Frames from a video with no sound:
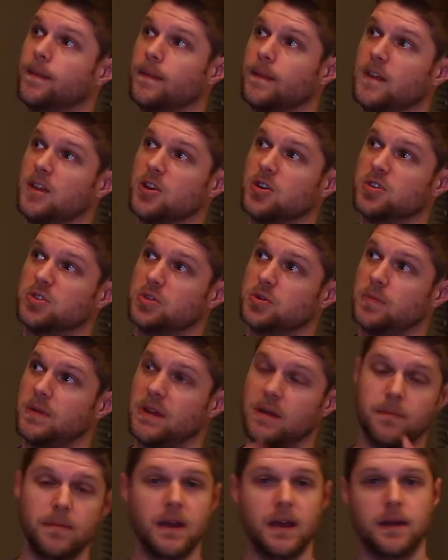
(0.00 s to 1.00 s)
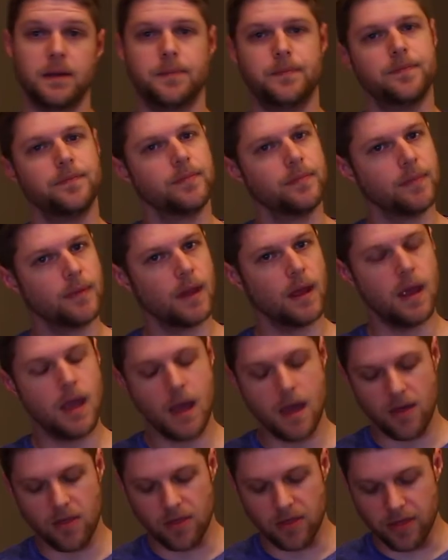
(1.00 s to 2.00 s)
"You should be in bed."
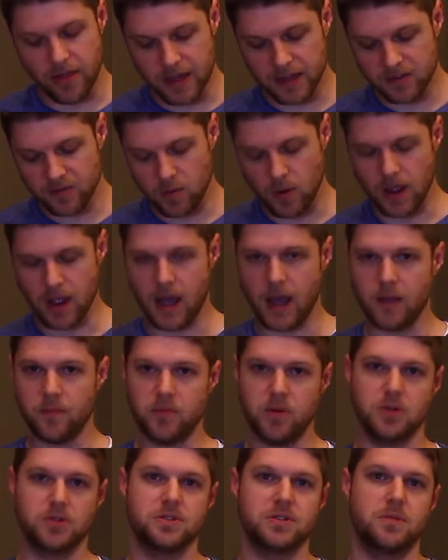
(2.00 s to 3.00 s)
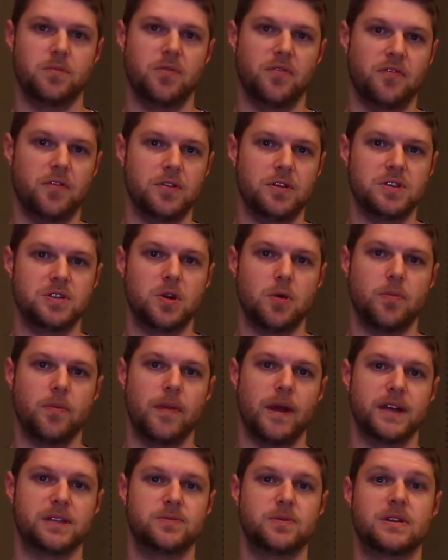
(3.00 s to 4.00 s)
That's why I personally prefer these open backs,